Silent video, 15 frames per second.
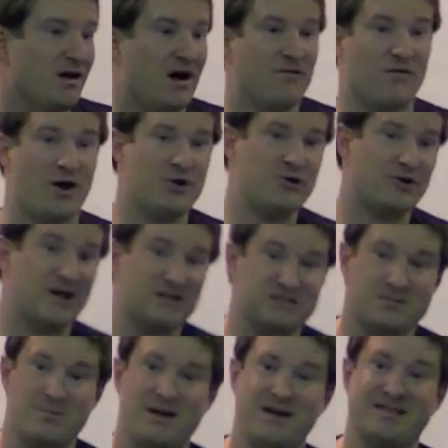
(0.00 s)
of
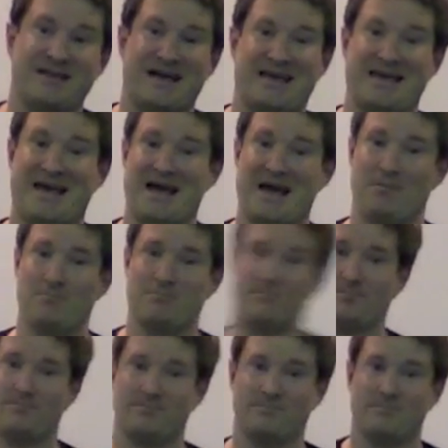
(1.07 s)
underestimating that gap
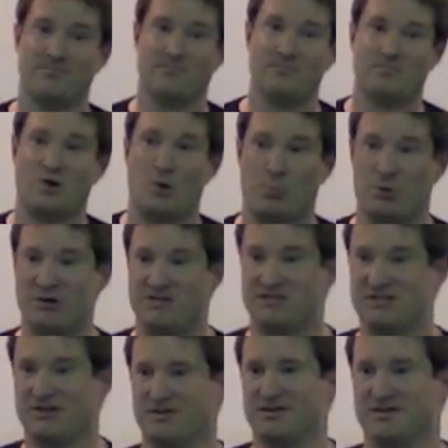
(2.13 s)
are pretty
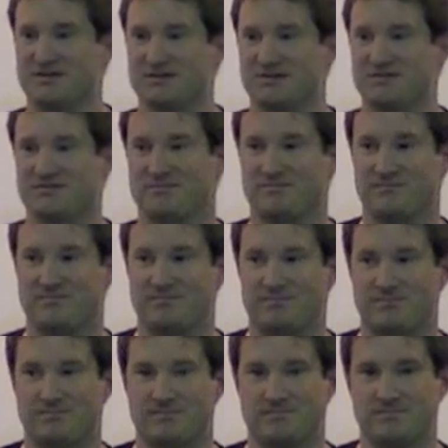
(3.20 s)
serious.
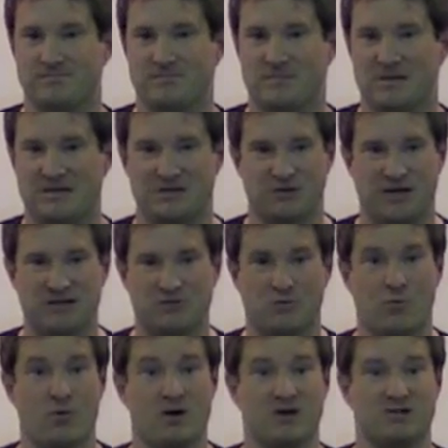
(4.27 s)
And so that's
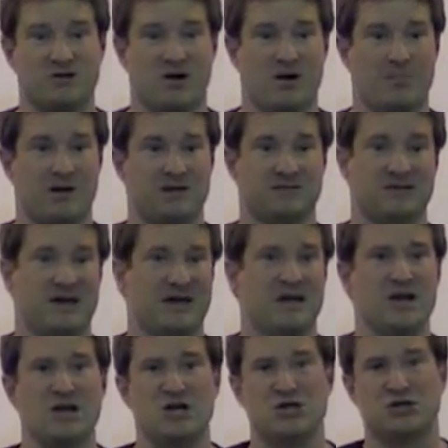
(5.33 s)
what we're going to talk about tonight.
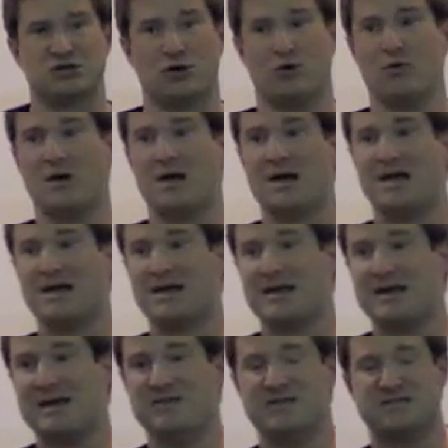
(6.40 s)
So
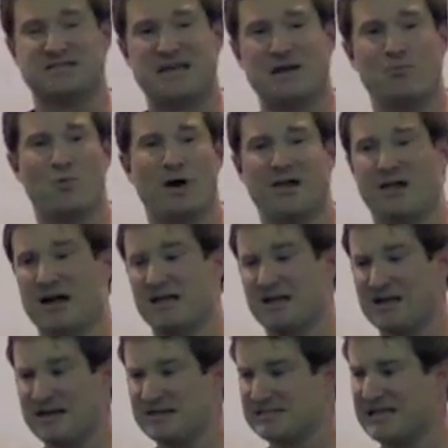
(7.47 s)
in the same way, like,
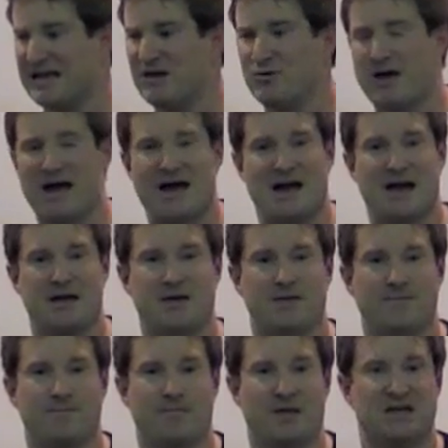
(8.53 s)
say you had
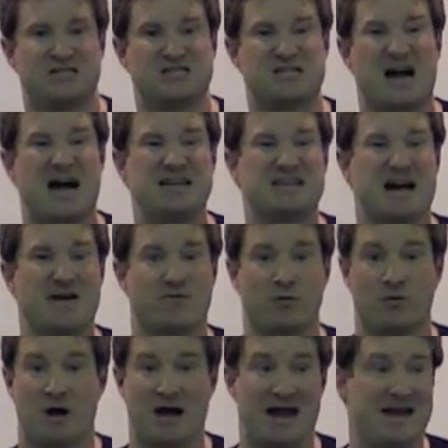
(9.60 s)
a
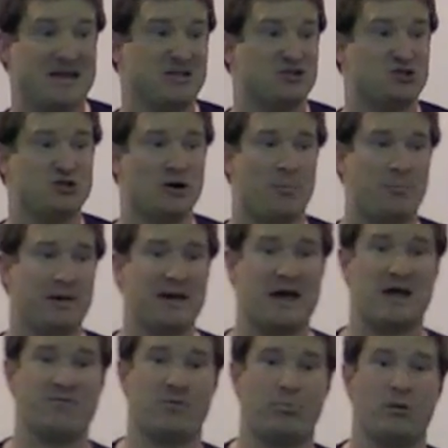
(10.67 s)
skydiver, right, and he's jumping
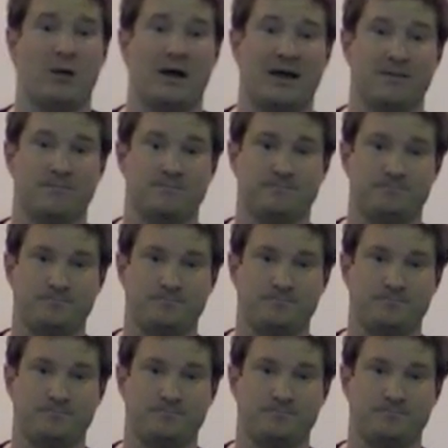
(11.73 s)
out of a plane,